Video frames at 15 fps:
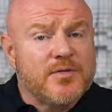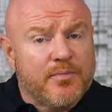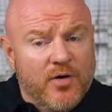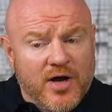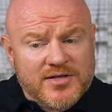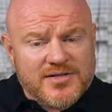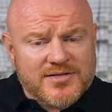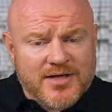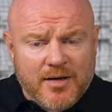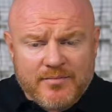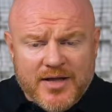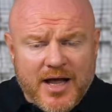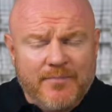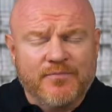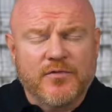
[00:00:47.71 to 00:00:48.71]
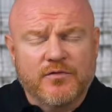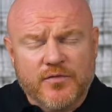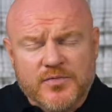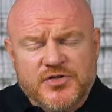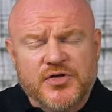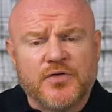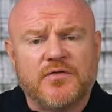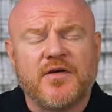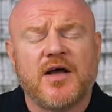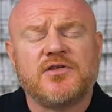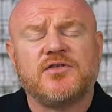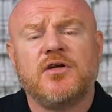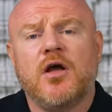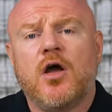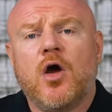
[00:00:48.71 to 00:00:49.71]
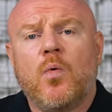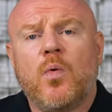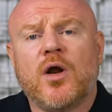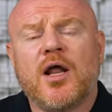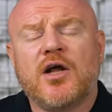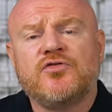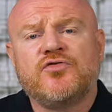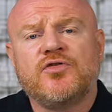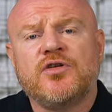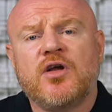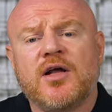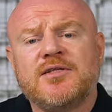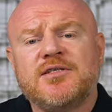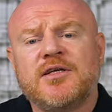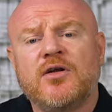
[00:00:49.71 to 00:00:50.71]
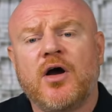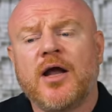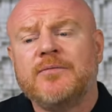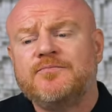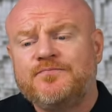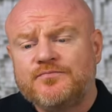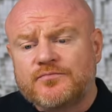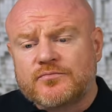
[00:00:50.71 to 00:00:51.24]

The price has come down from £2,199.